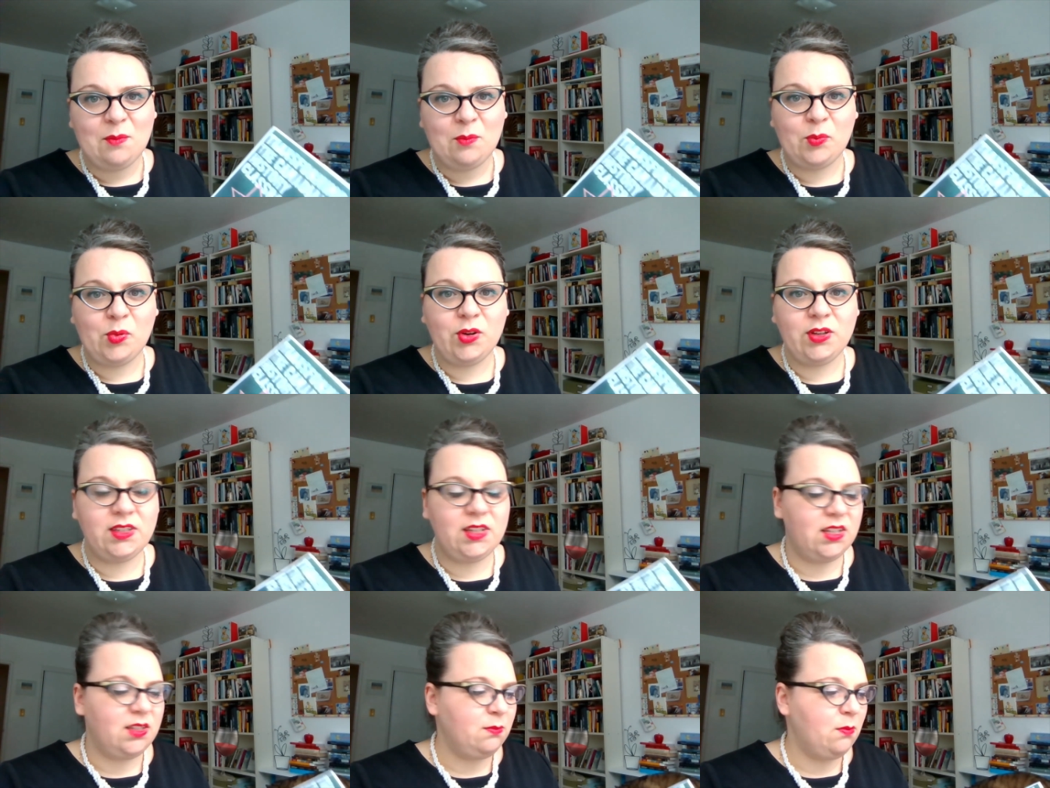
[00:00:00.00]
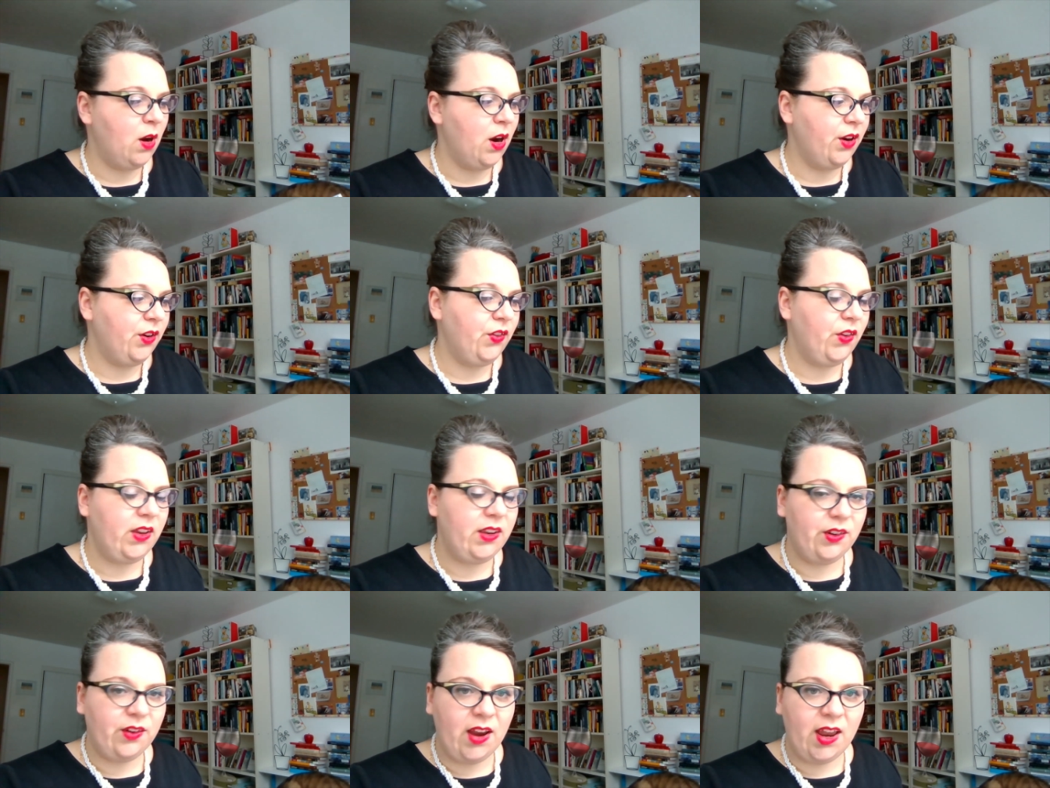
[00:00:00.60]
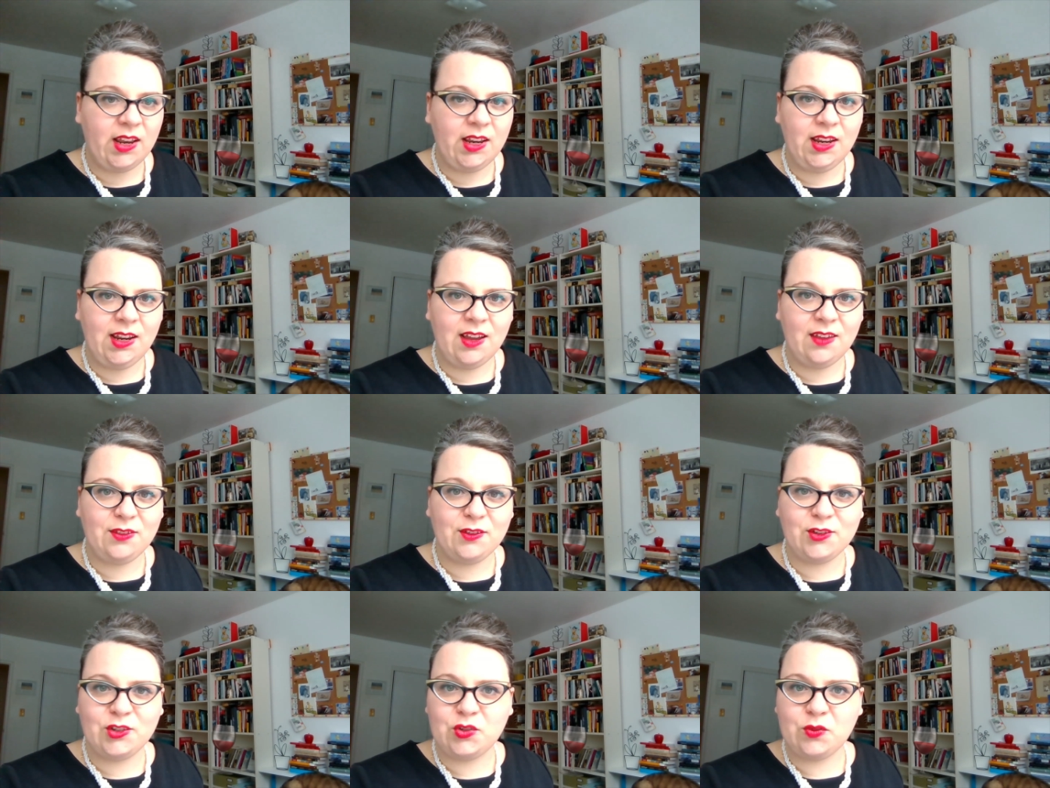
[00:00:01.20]
Princess Margaret or any
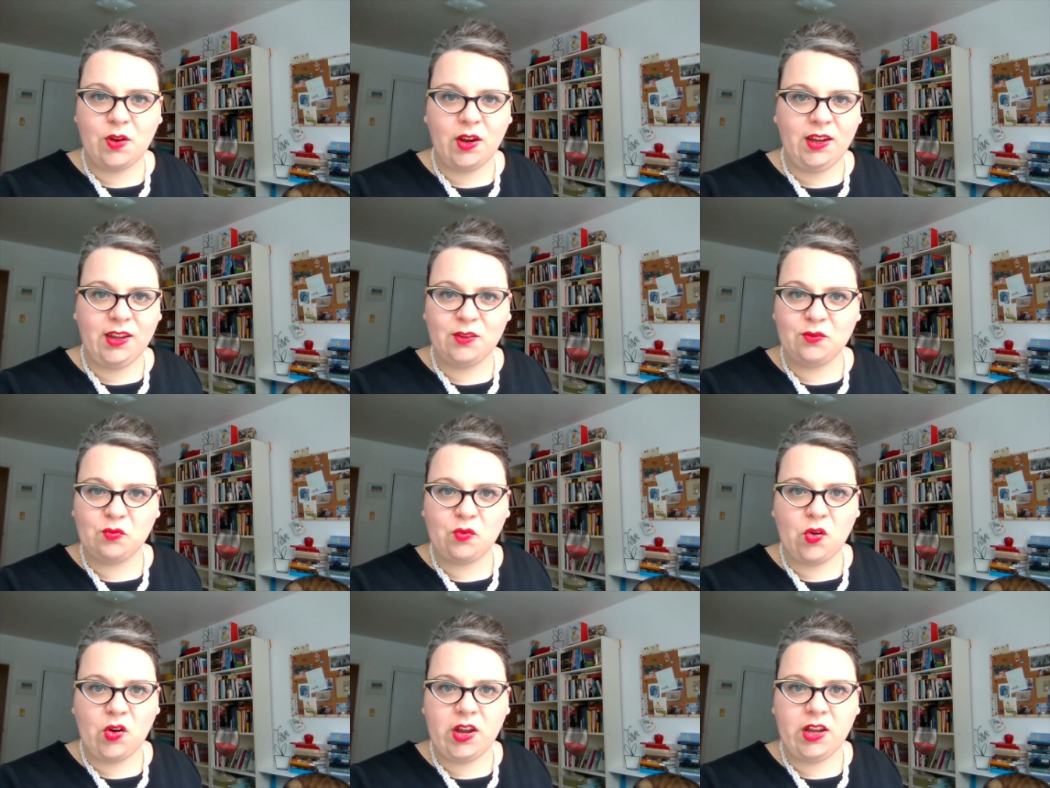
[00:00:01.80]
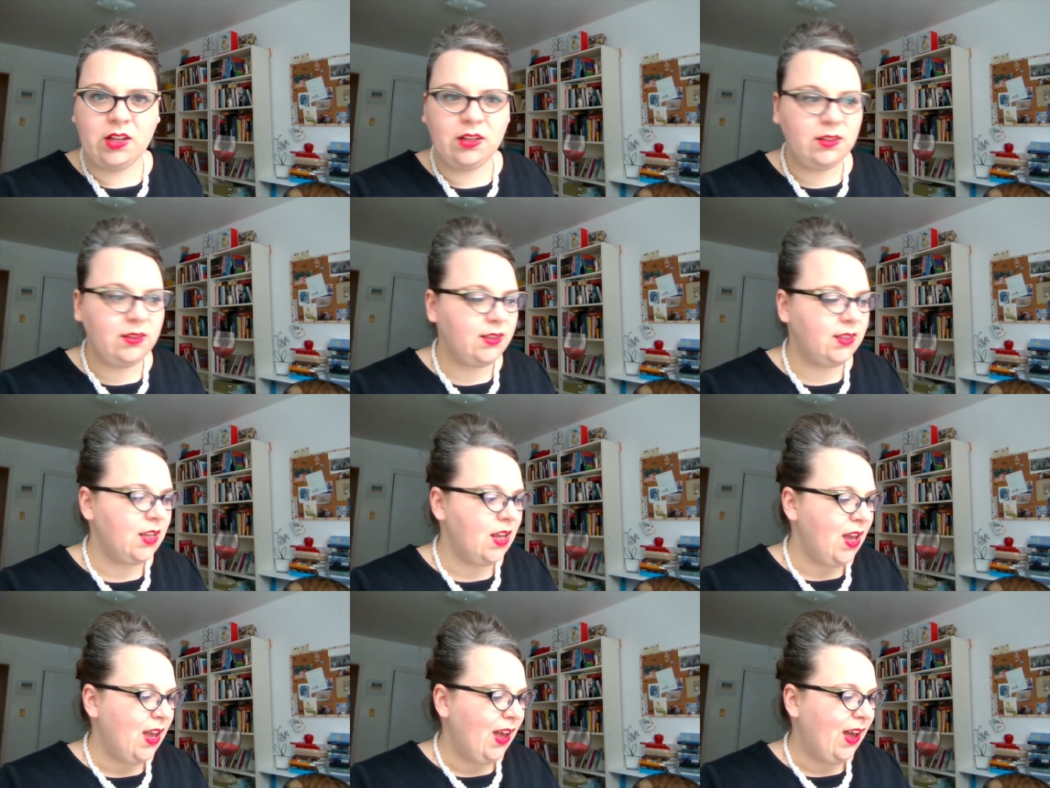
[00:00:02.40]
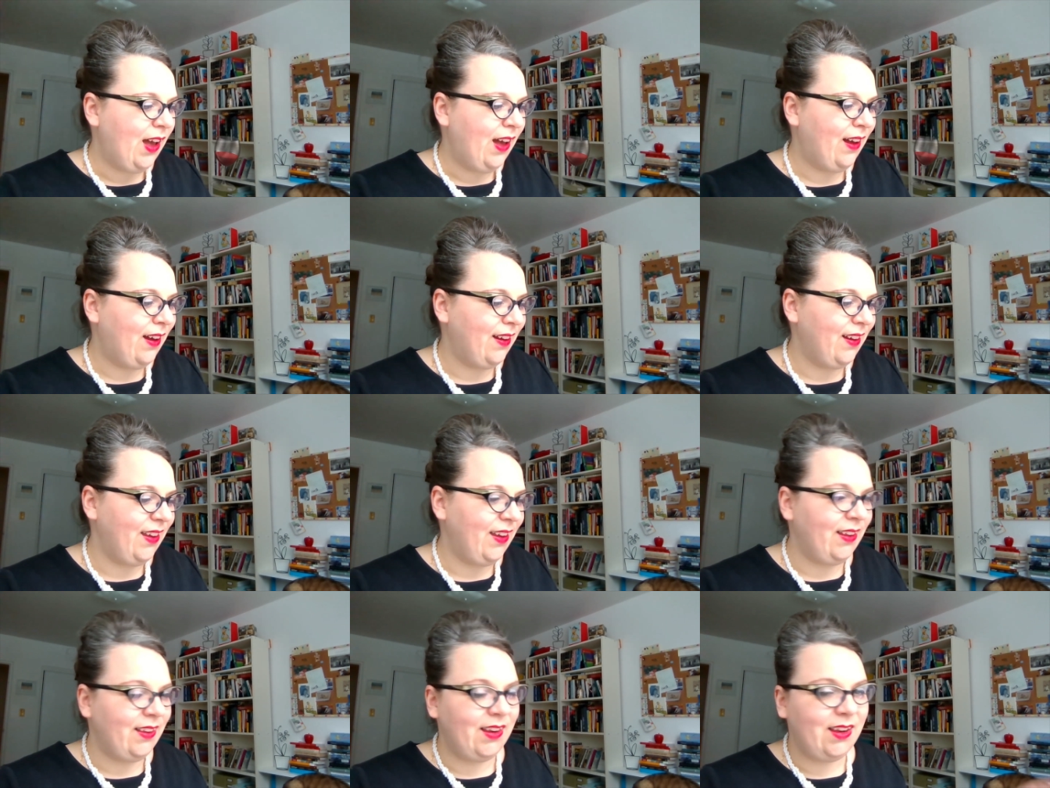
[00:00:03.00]
other drunken royals
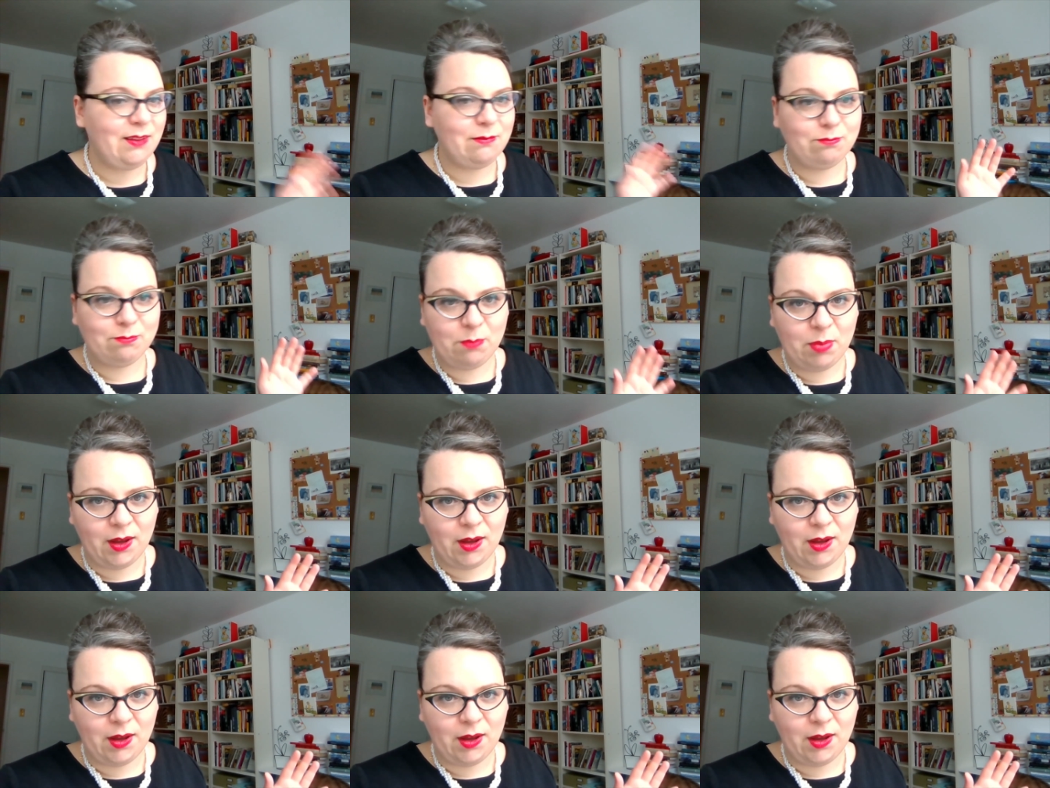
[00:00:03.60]
uh, in it,